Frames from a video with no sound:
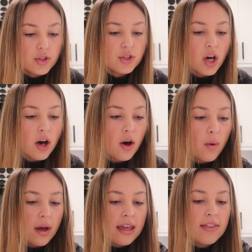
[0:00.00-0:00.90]

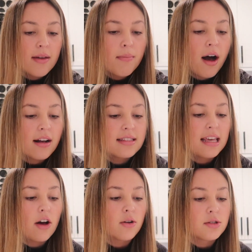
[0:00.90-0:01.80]
So in the box,
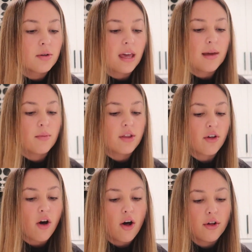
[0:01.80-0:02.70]
they also came with
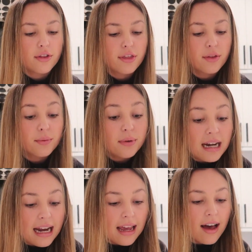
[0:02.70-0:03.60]
all
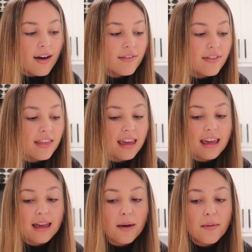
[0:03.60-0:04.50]
3 of
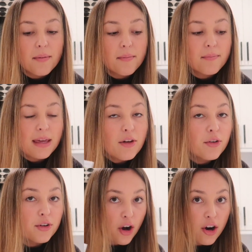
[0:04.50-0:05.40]
the
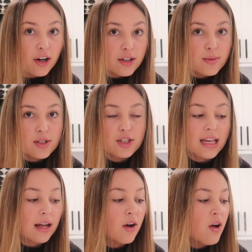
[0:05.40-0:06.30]
meal cards, which is
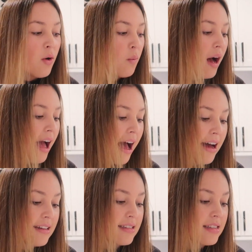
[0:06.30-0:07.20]
like what
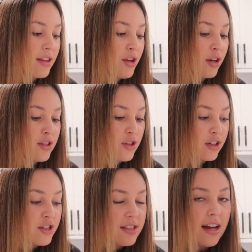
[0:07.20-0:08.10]
has your
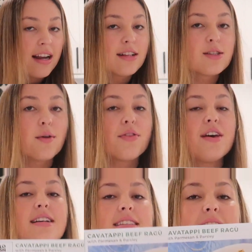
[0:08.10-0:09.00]
instructions on it. So
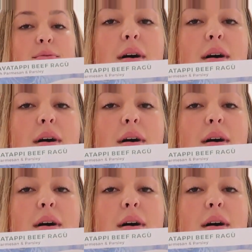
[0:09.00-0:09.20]
this is